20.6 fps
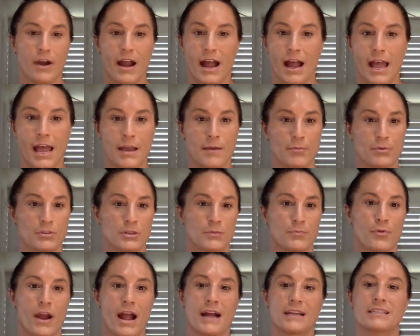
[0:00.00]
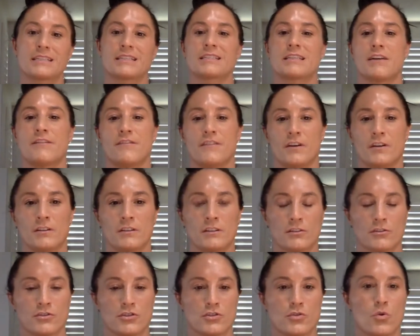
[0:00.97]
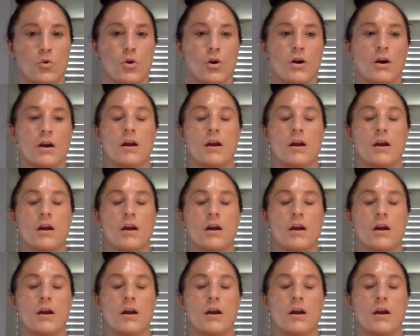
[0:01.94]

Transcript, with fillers: able to practice. I feel a little sore.